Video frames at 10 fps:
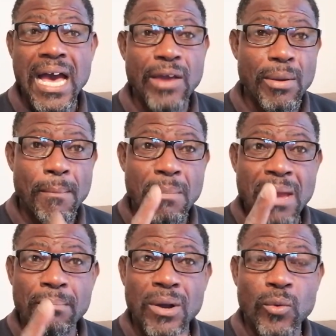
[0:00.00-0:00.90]
I
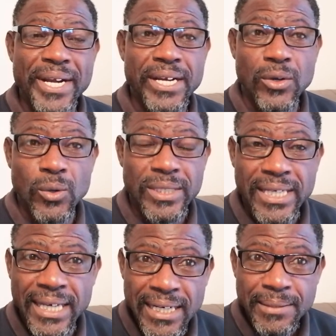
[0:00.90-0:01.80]
remember when the goat
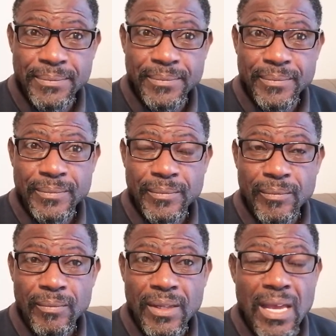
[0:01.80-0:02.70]
killed.
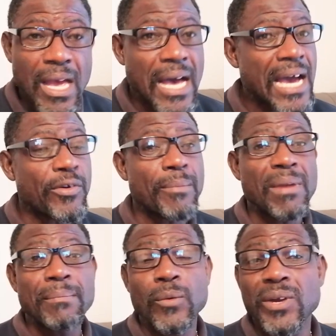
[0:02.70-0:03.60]
I
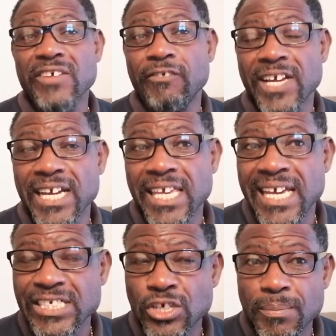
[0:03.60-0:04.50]
remember when the fire
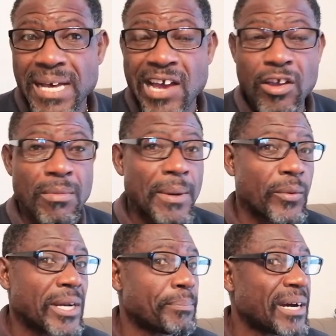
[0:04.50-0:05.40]
catch up. I remember
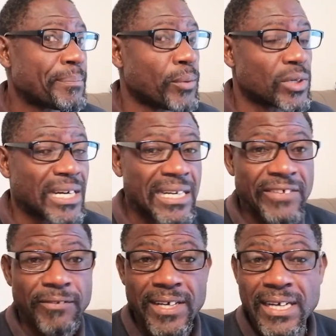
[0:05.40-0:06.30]
when the pot put on
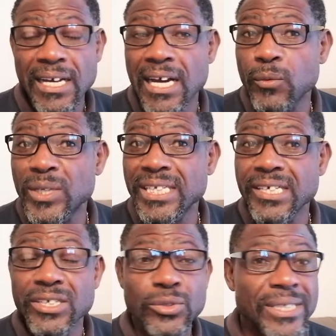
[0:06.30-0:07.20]
the fire and we're
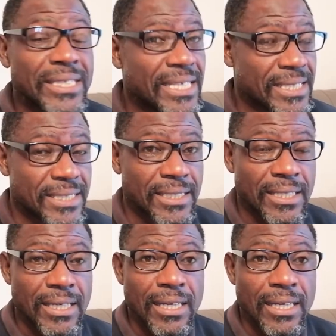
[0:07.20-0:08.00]
there doing things.